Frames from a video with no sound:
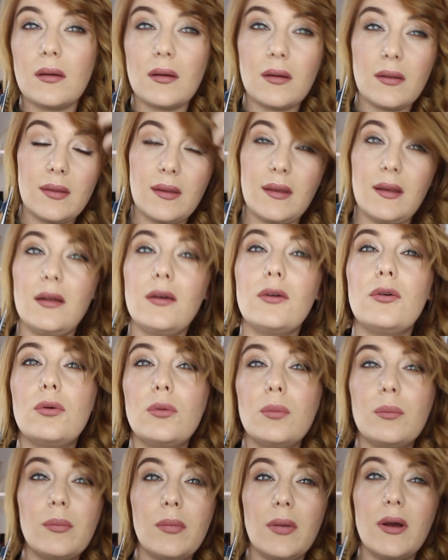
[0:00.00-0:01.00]
And then it
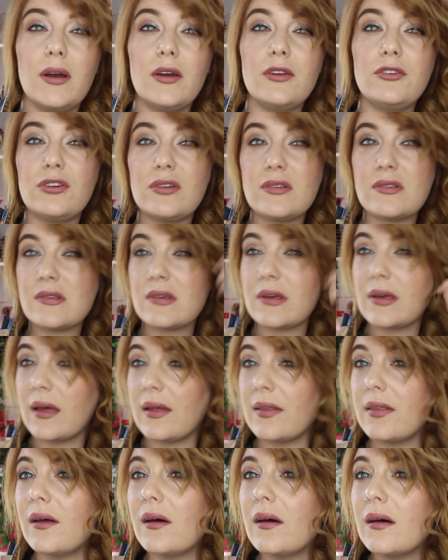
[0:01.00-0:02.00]
all merges
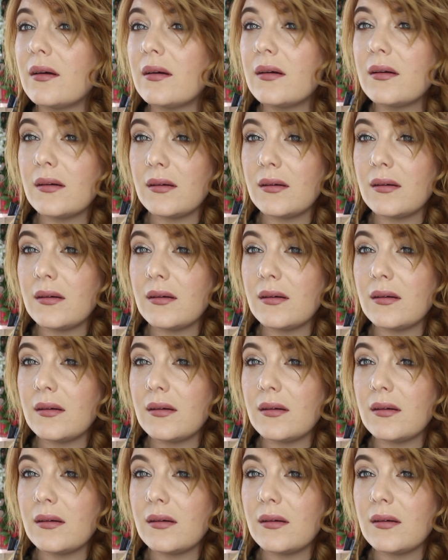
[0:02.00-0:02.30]
together